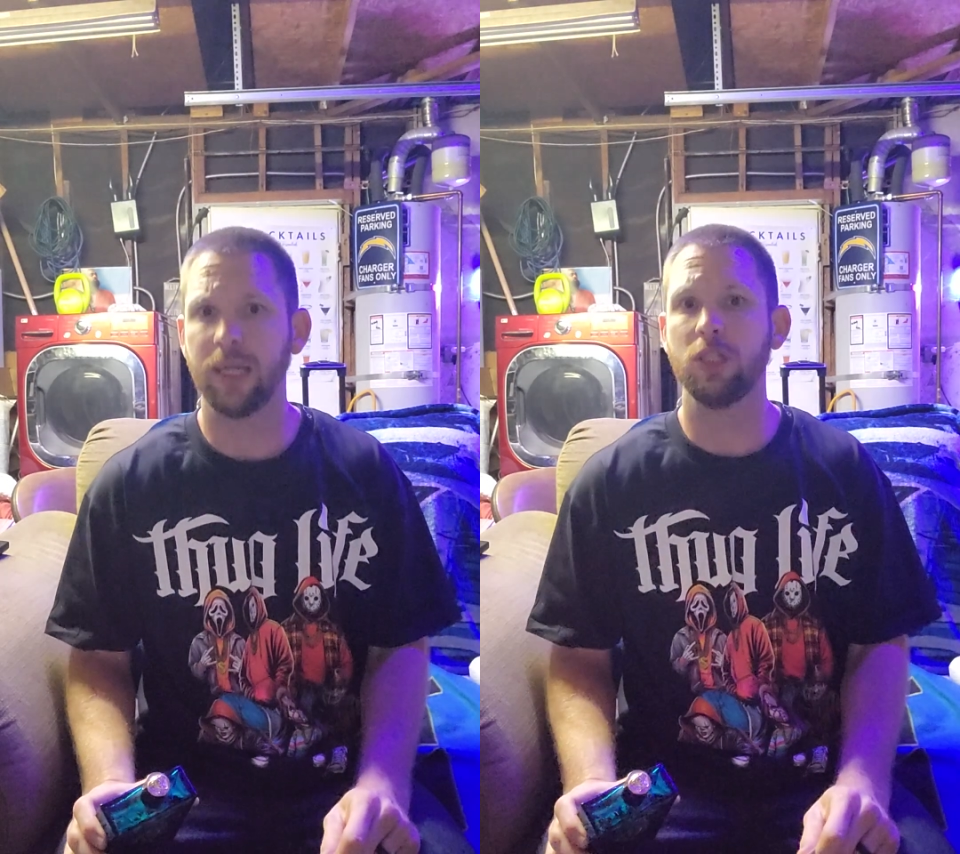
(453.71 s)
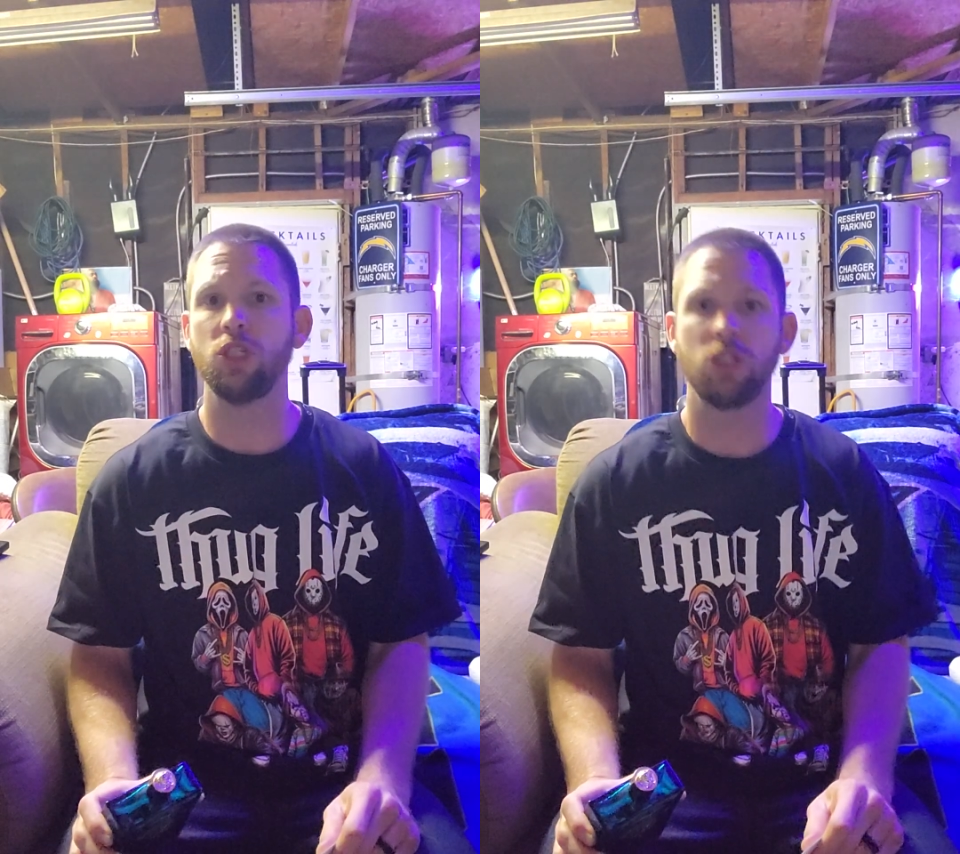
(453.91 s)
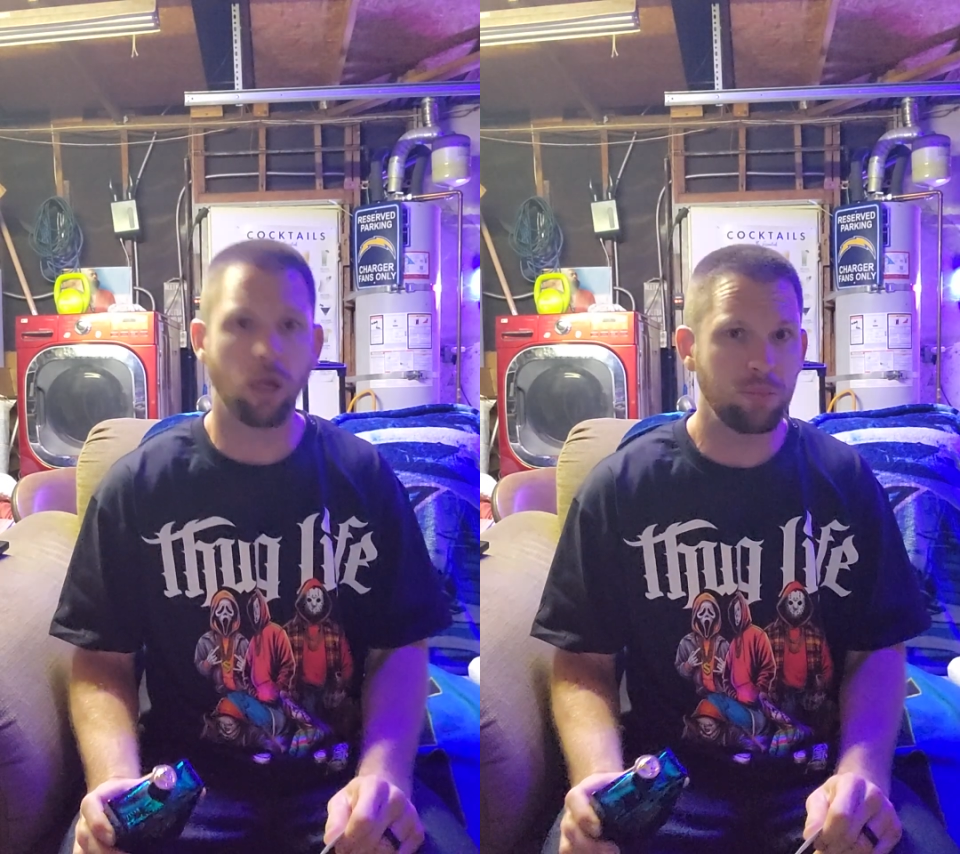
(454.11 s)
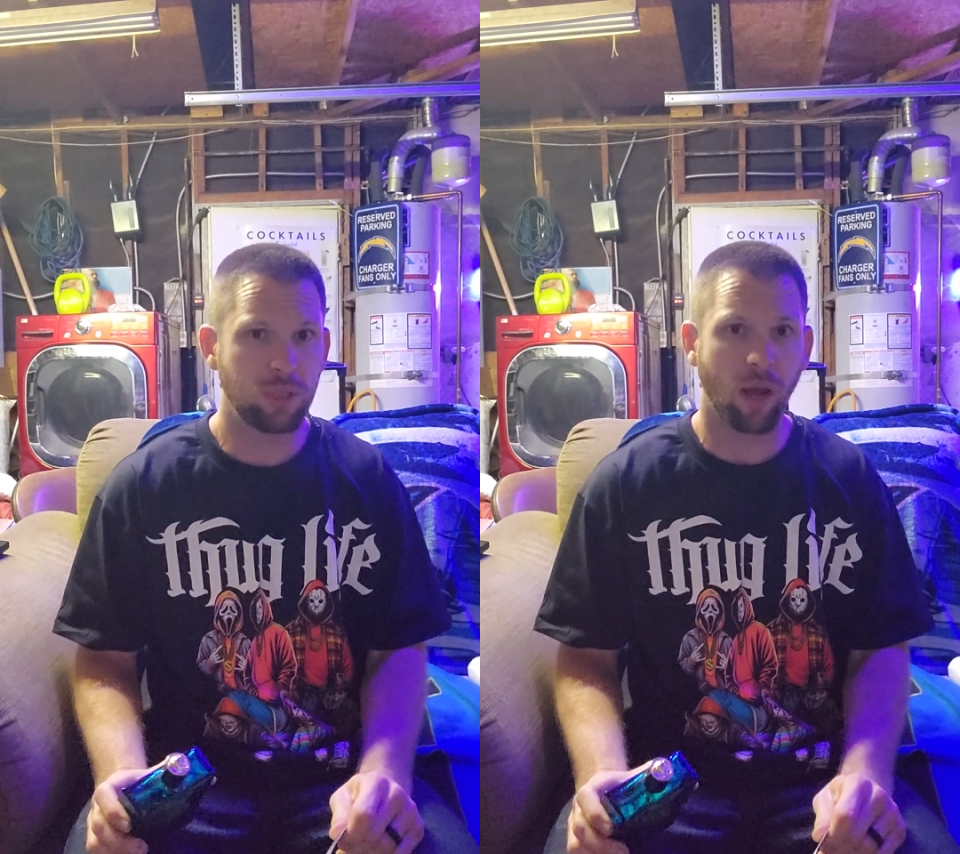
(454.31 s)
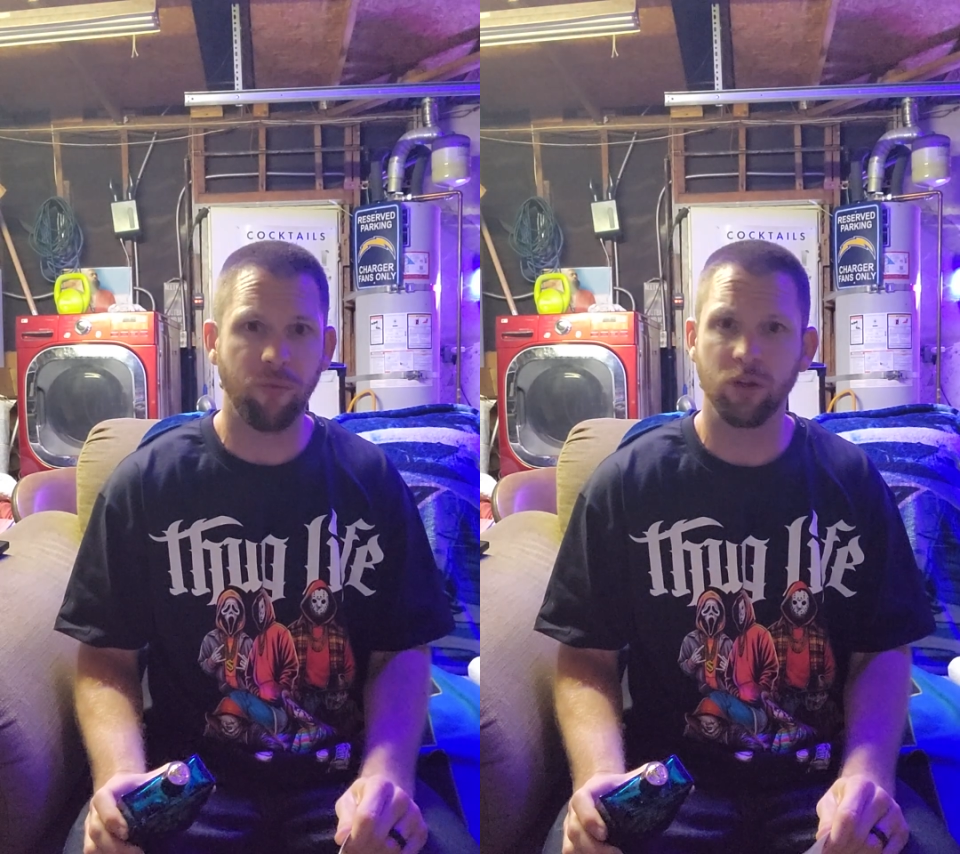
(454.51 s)
It jumps
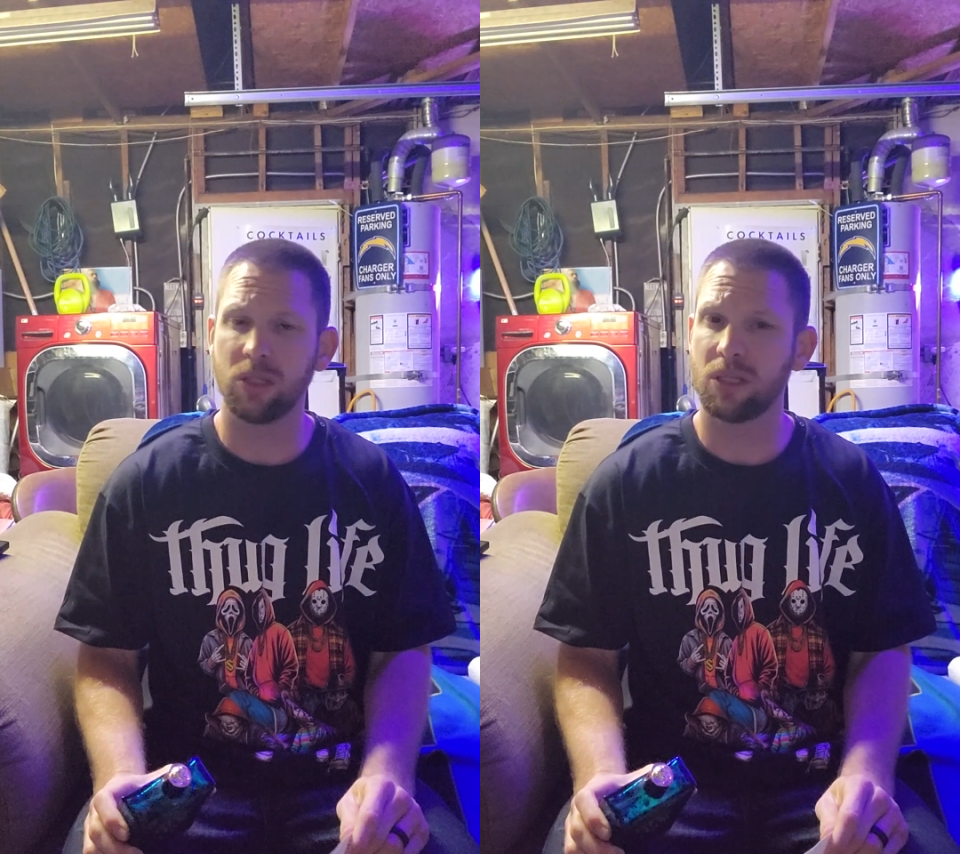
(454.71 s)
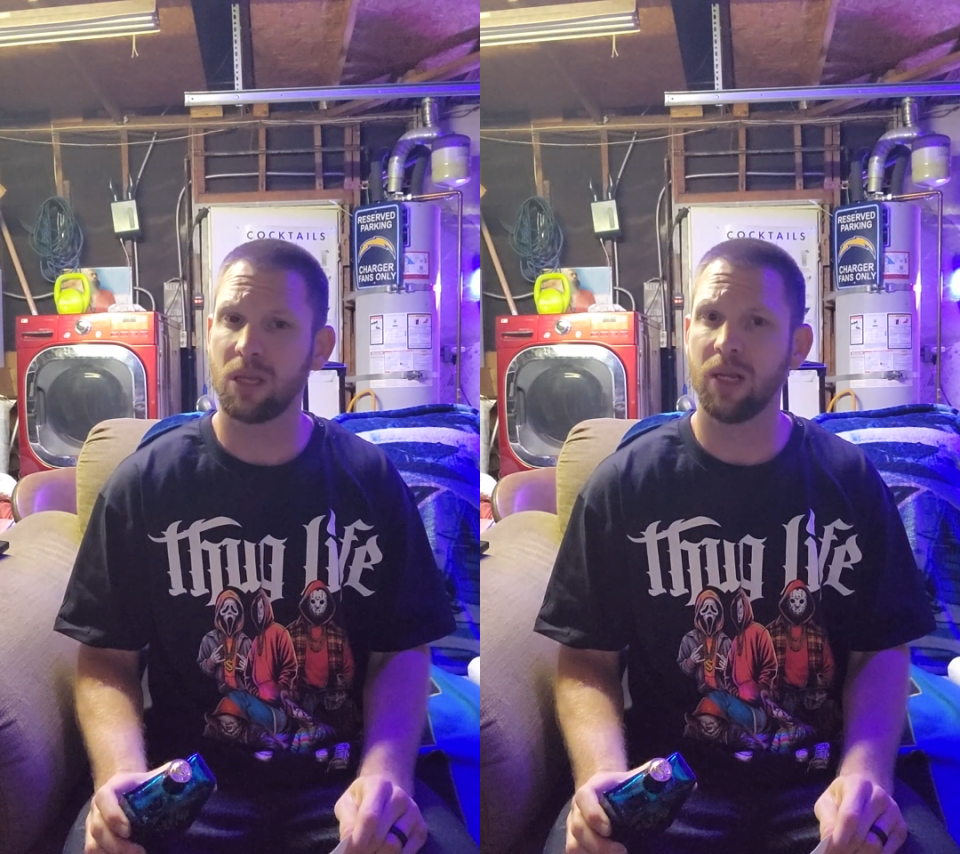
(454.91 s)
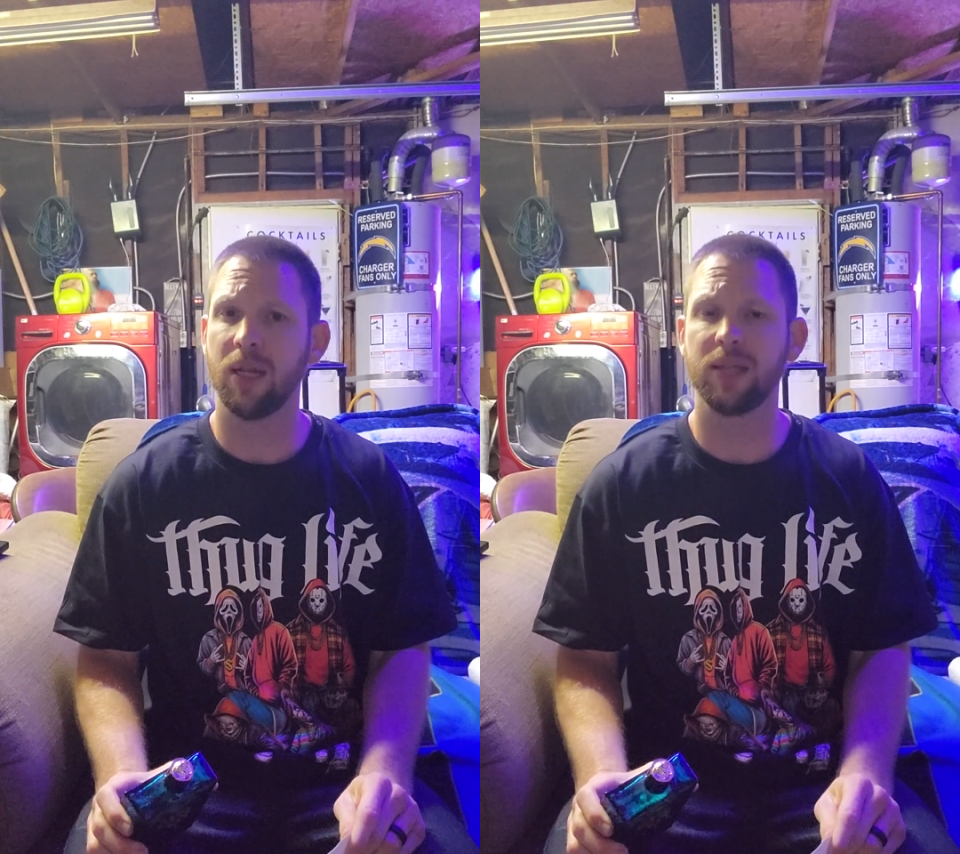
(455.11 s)
off your skin.